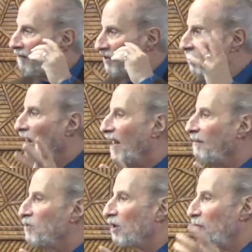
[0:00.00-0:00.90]
of the
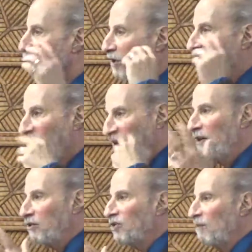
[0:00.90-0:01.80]
times, of real
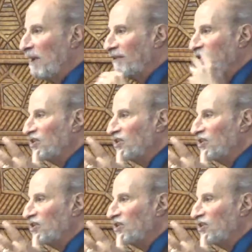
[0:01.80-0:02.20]
fears about the